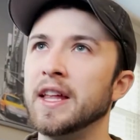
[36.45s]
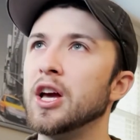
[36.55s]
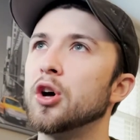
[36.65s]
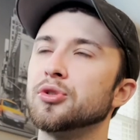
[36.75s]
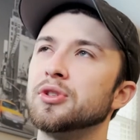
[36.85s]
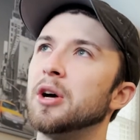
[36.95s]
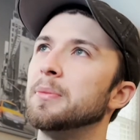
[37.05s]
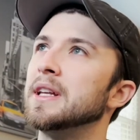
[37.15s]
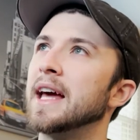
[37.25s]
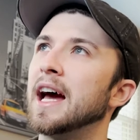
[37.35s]
they also tell
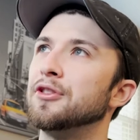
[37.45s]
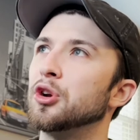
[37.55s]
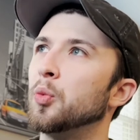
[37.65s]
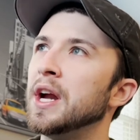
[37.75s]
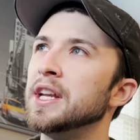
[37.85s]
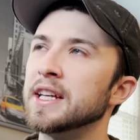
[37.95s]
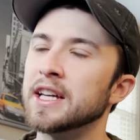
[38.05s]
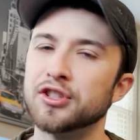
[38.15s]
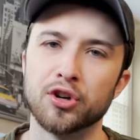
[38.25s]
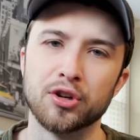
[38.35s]
me that they're waiting to
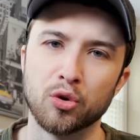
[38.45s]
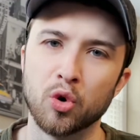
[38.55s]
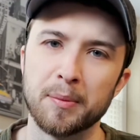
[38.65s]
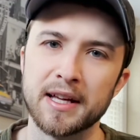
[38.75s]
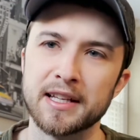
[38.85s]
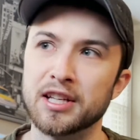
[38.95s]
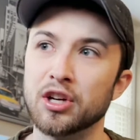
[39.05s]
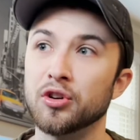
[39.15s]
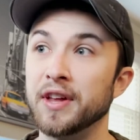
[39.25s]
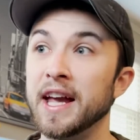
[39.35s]
get certain equipment
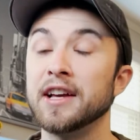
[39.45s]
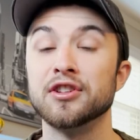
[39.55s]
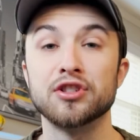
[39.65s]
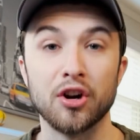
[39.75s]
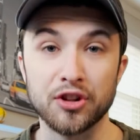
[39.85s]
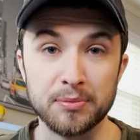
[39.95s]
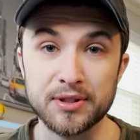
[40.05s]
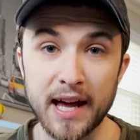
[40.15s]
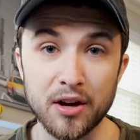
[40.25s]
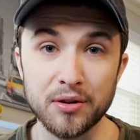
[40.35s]
until they can start
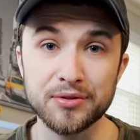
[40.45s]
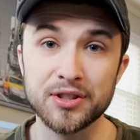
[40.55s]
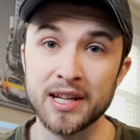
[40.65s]
themselves.